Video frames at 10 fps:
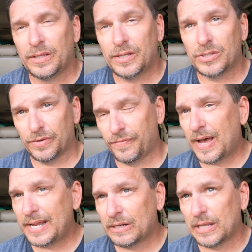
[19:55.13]
there's a
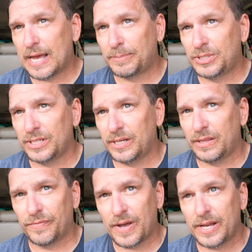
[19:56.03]
vinyl option,
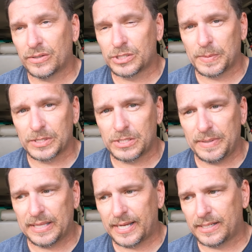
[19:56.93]
and the vinyl's supposed to
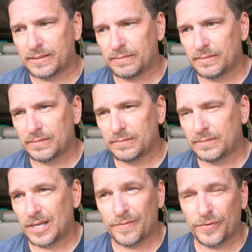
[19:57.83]
be like
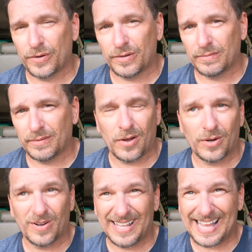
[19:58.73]
tougher,
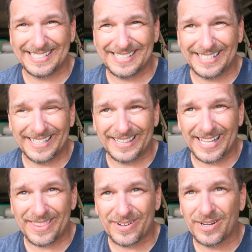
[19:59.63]
longer lasting than
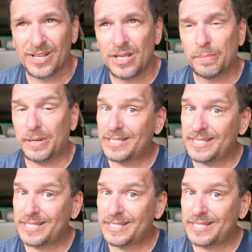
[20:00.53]
leather, but